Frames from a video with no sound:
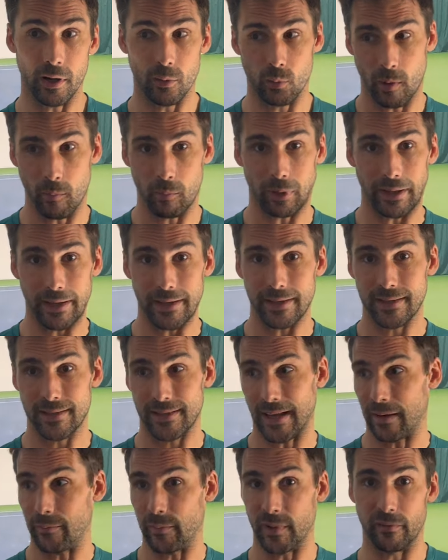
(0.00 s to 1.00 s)
When players
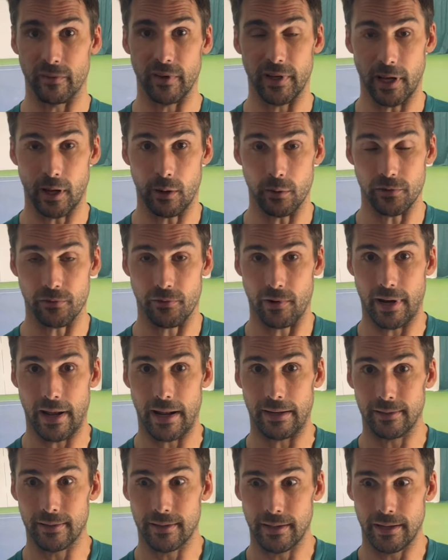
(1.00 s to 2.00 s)
send me videos for
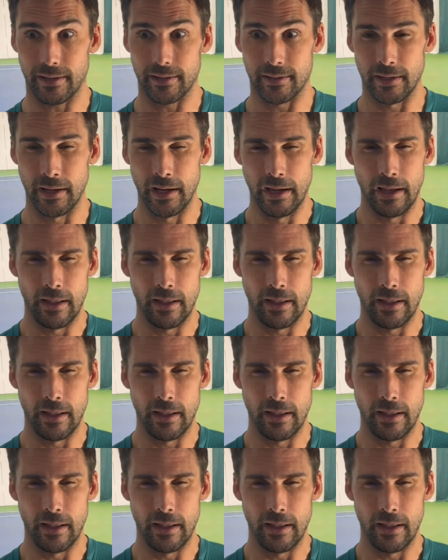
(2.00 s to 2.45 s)
analysis,